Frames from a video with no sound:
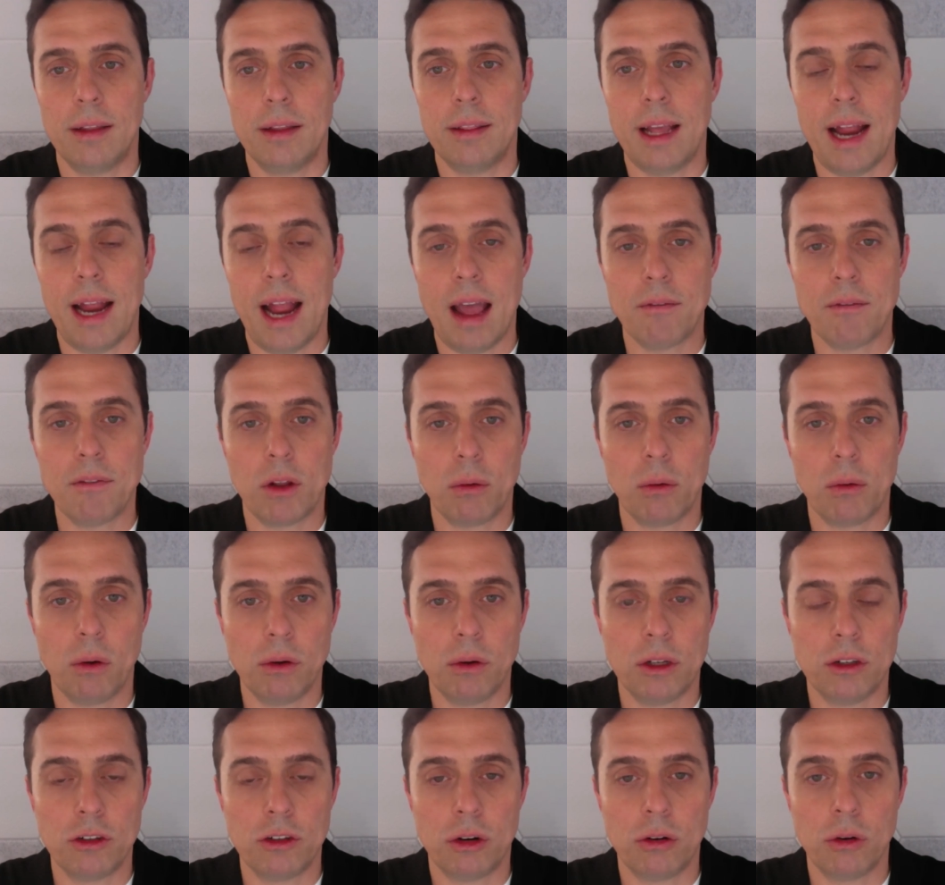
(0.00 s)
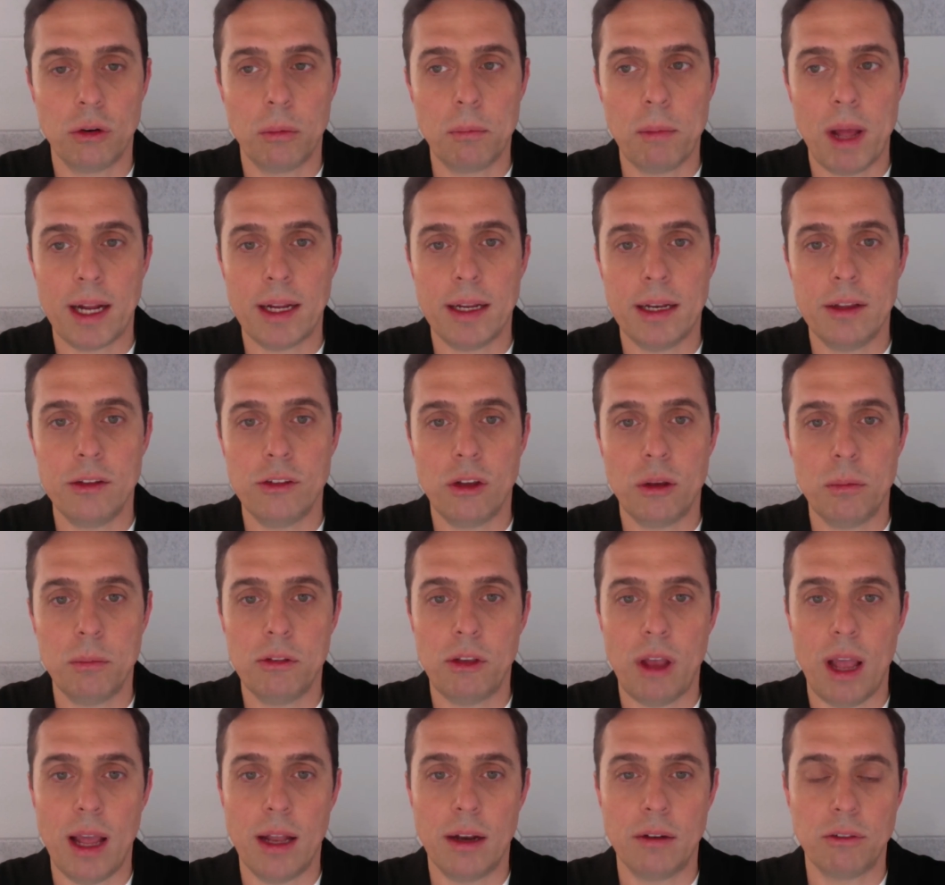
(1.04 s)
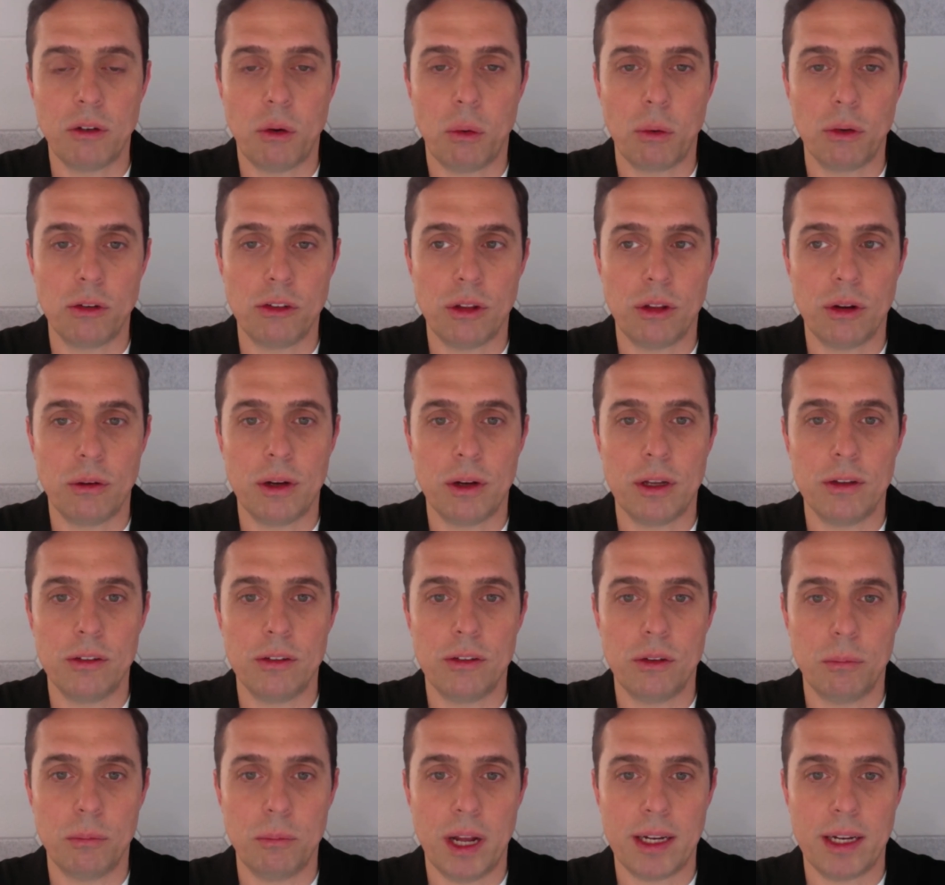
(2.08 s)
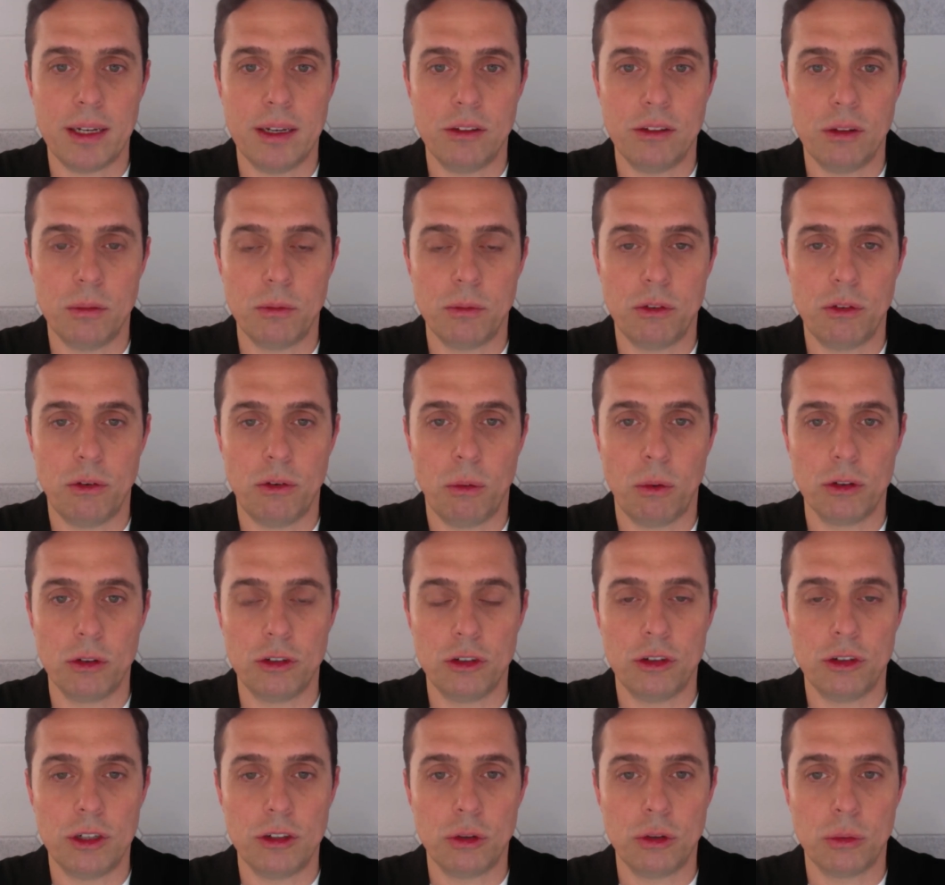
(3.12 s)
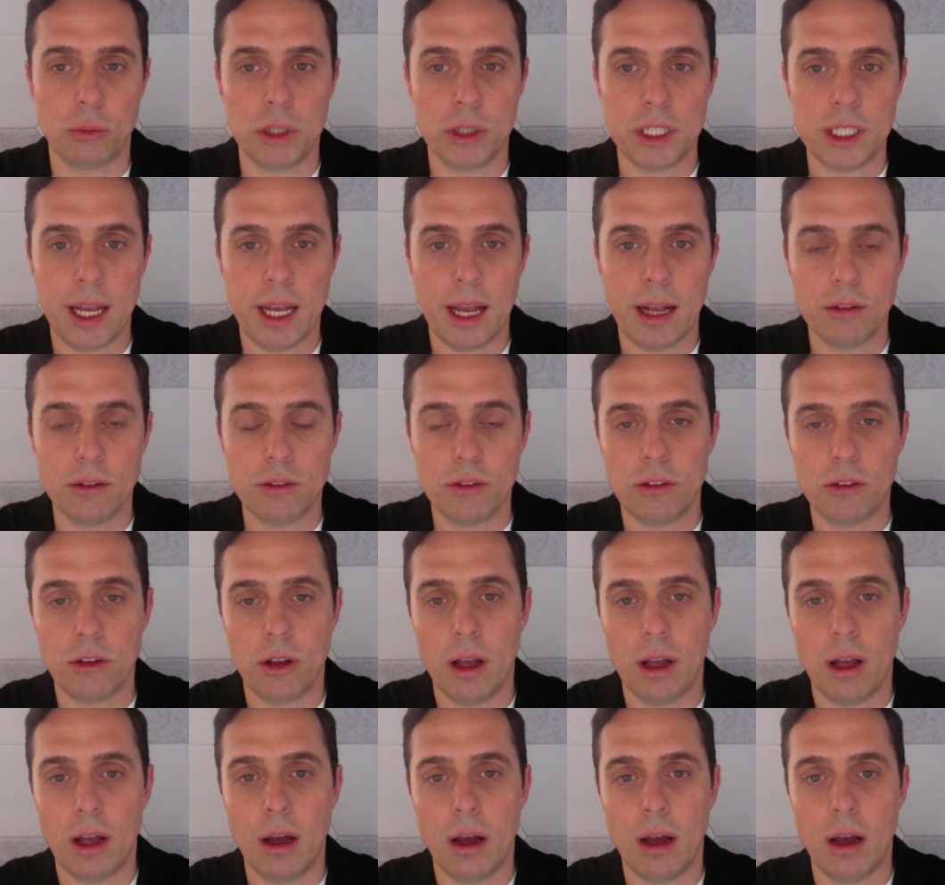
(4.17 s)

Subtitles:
They have their own internal mechanisms. And of course, there is mechanisms for judicial recounts.